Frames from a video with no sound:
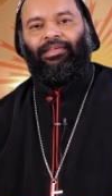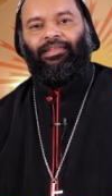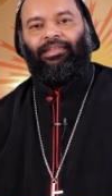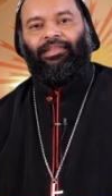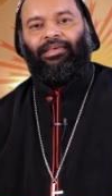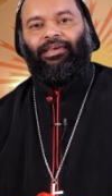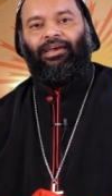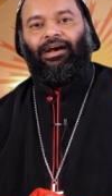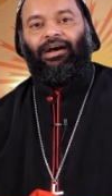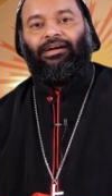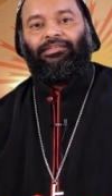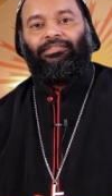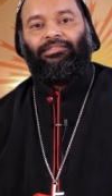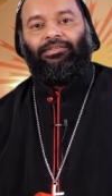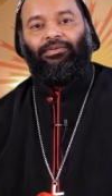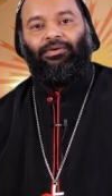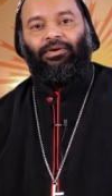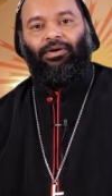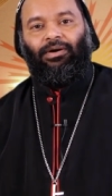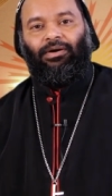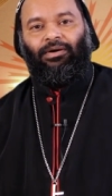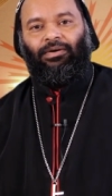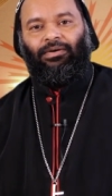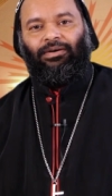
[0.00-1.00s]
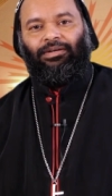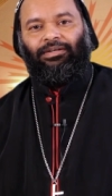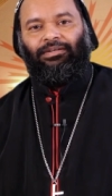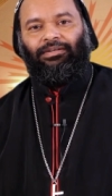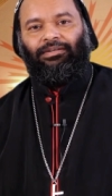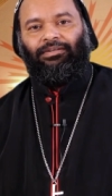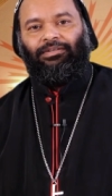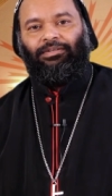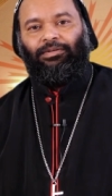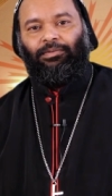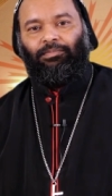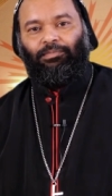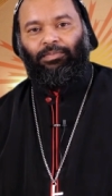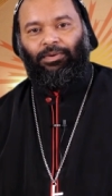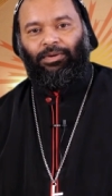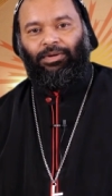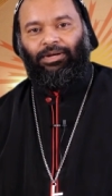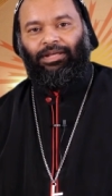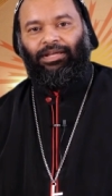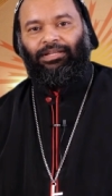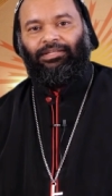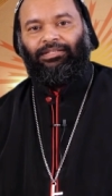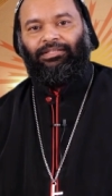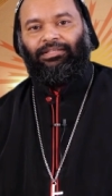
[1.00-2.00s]
they ask God to
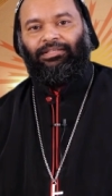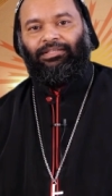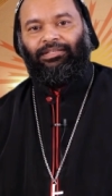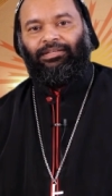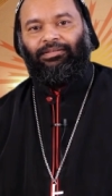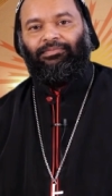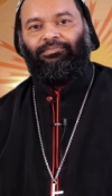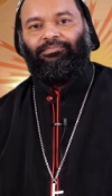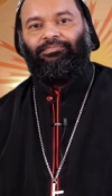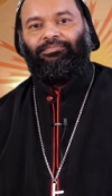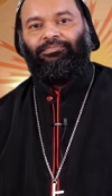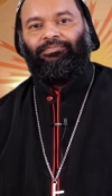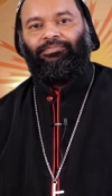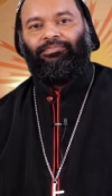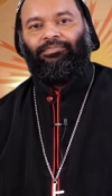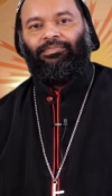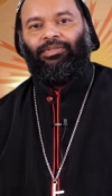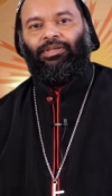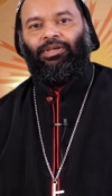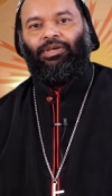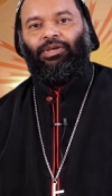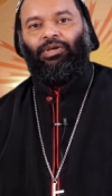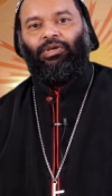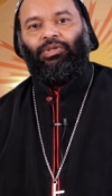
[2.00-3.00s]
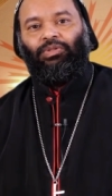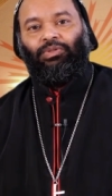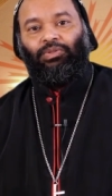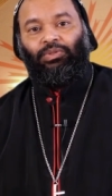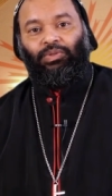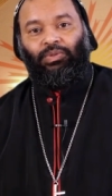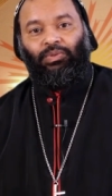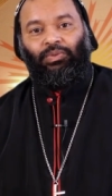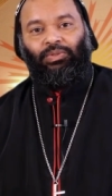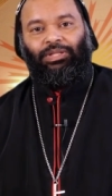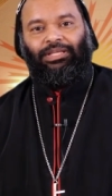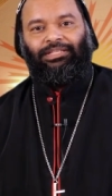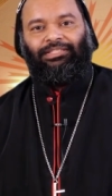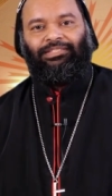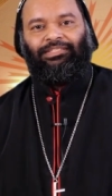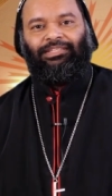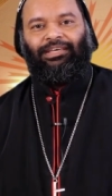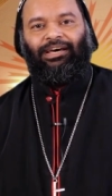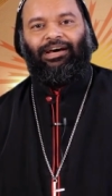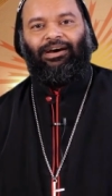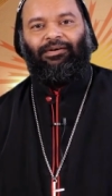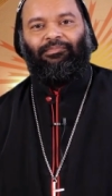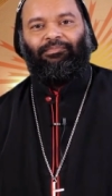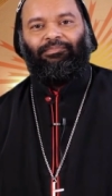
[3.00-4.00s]
protect them through the
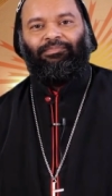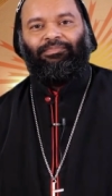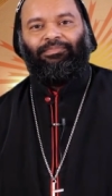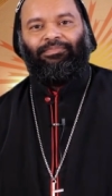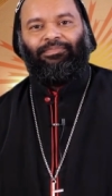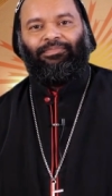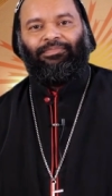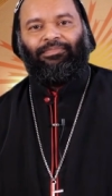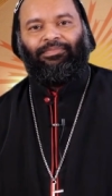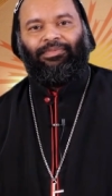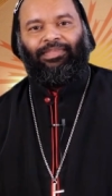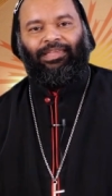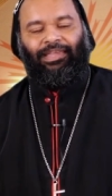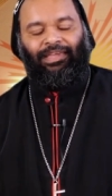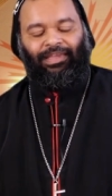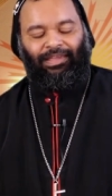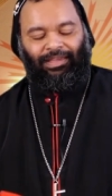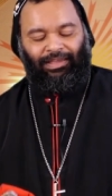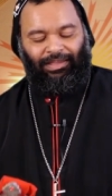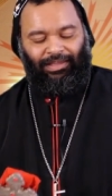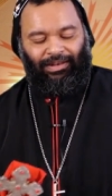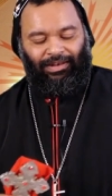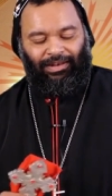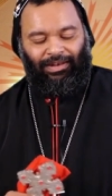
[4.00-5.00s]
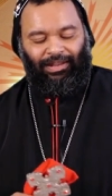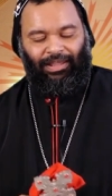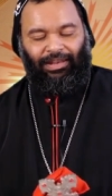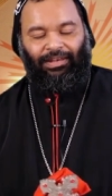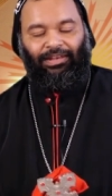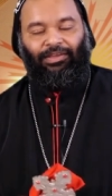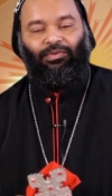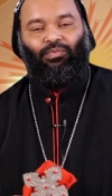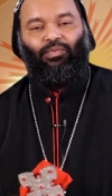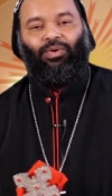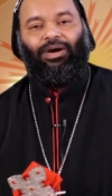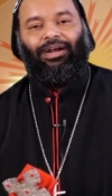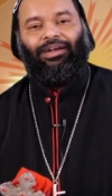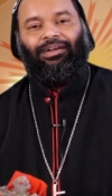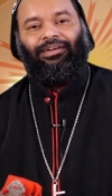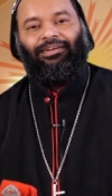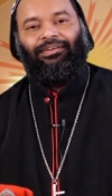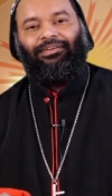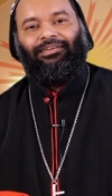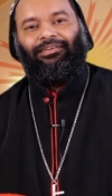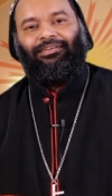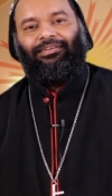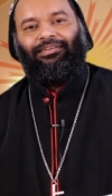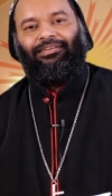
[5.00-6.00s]
Psalm
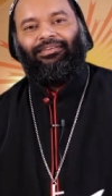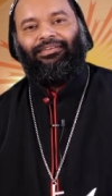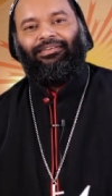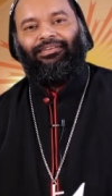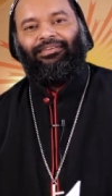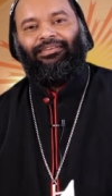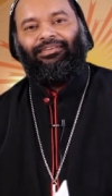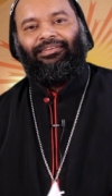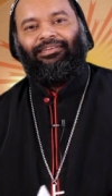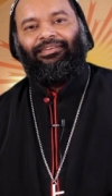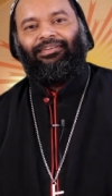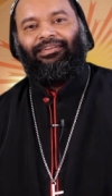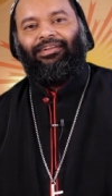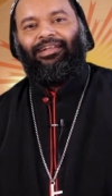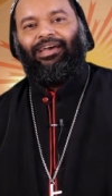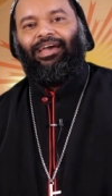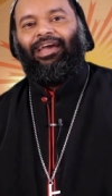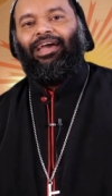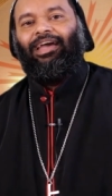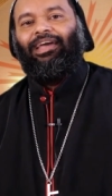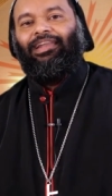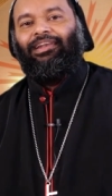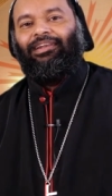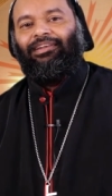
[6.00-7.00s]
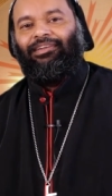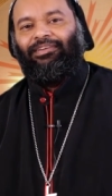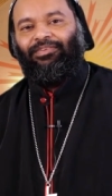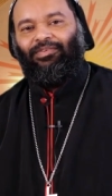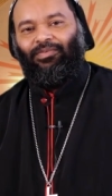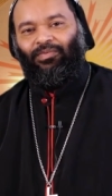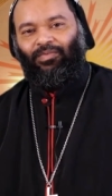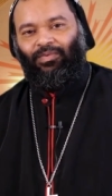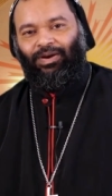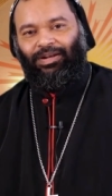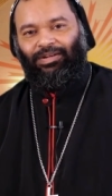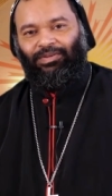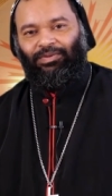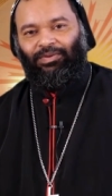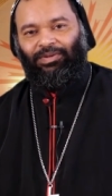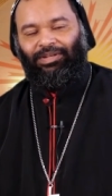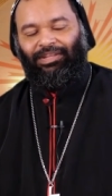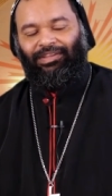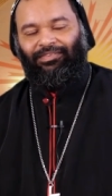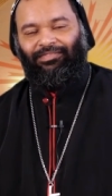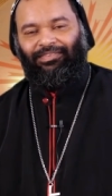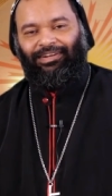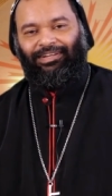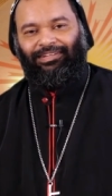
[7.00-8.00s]
91 and
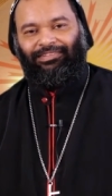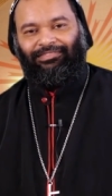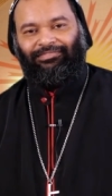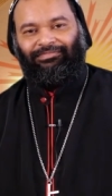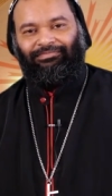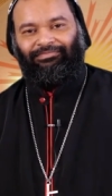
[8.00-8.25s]
121.